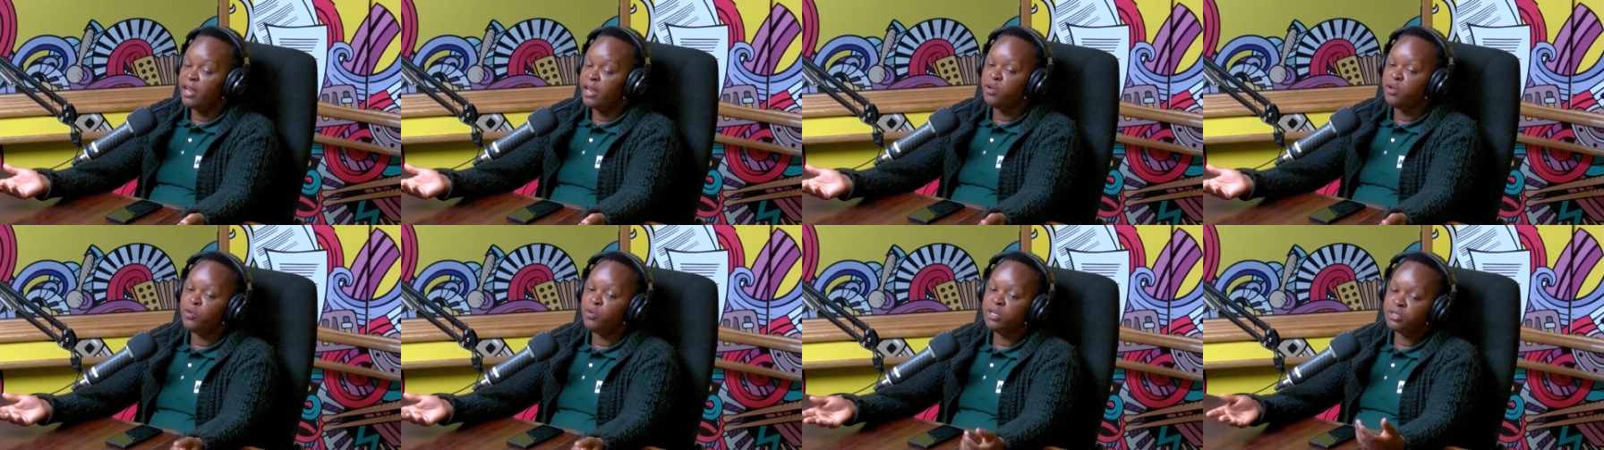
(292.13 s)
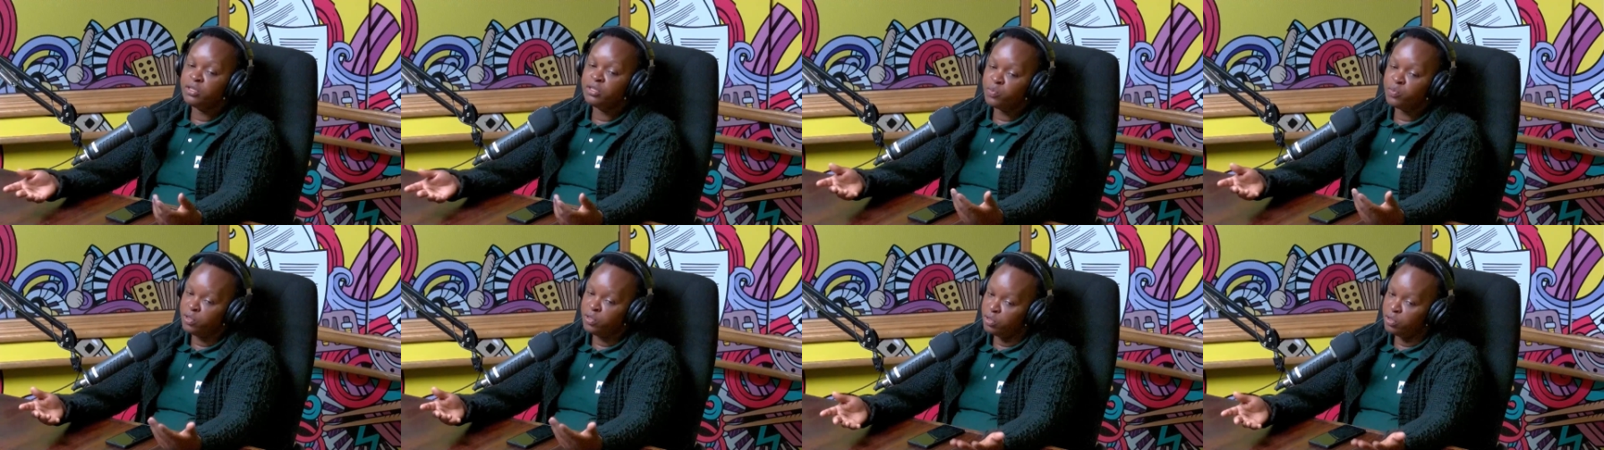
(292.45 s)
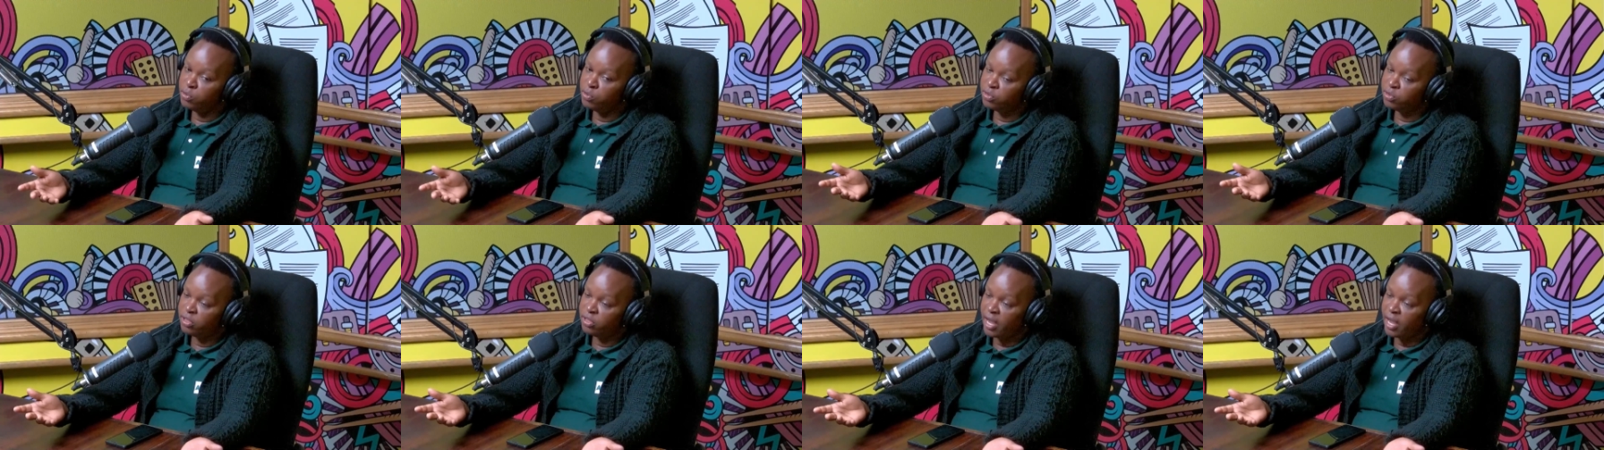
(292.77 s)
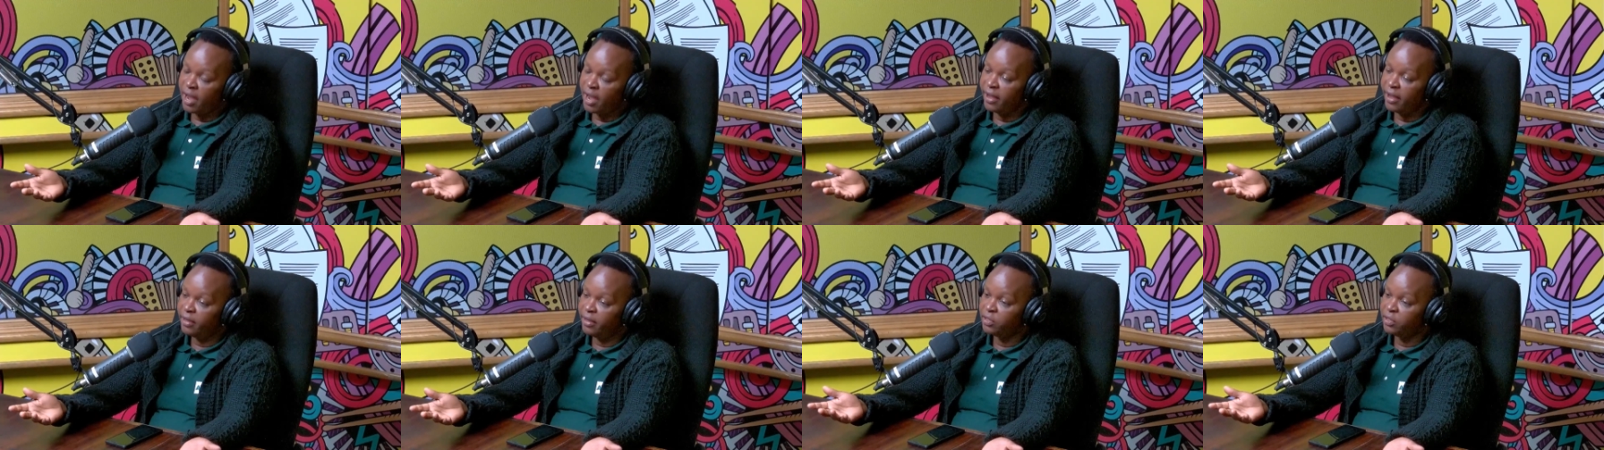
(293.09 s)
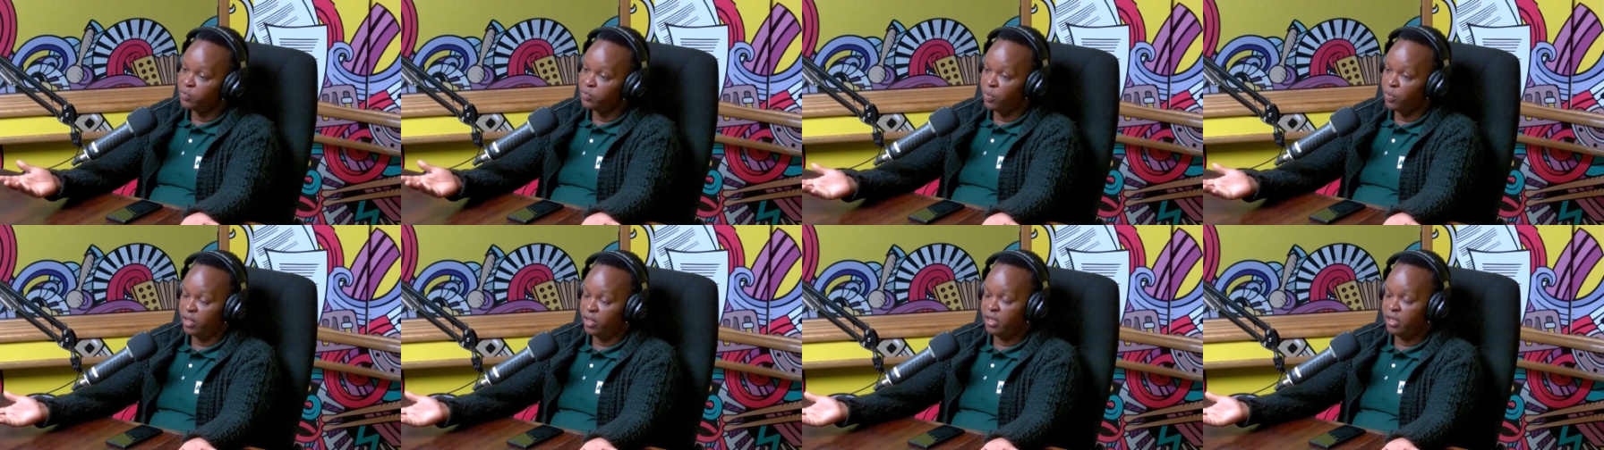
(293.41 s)
and you eat with those
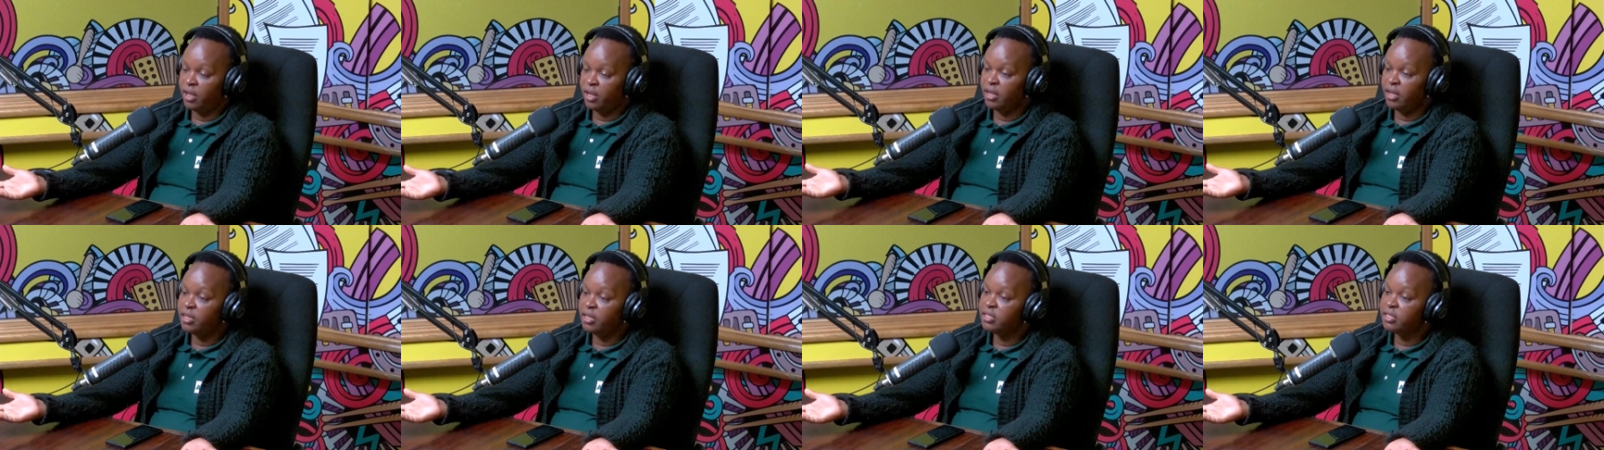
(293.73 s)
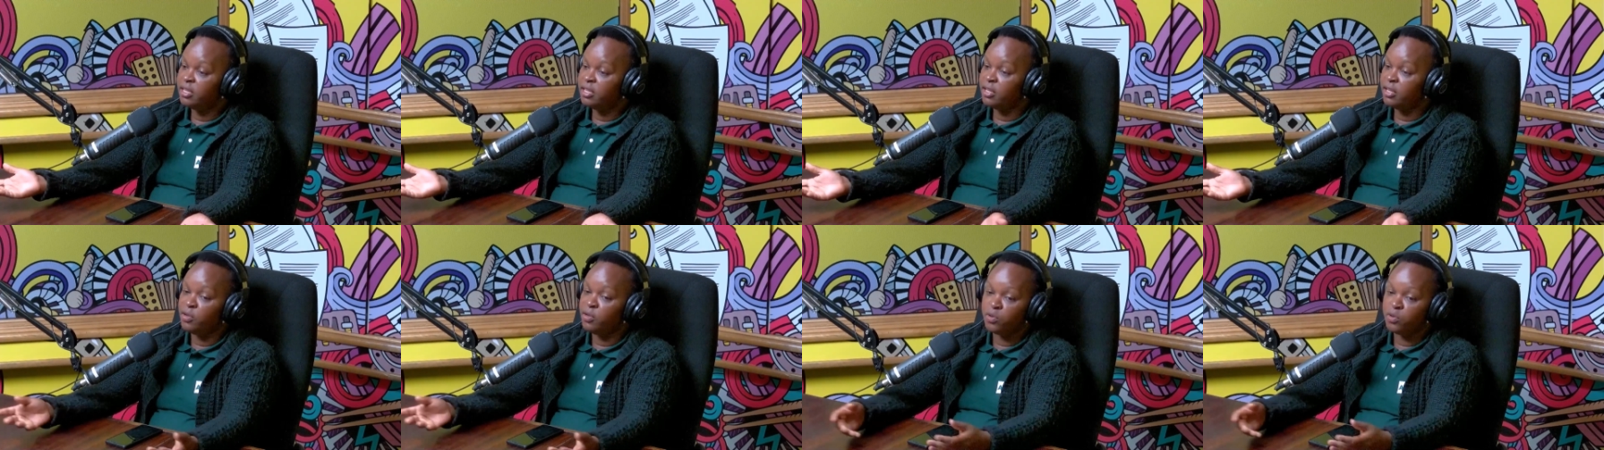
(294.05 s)
guys where they're eating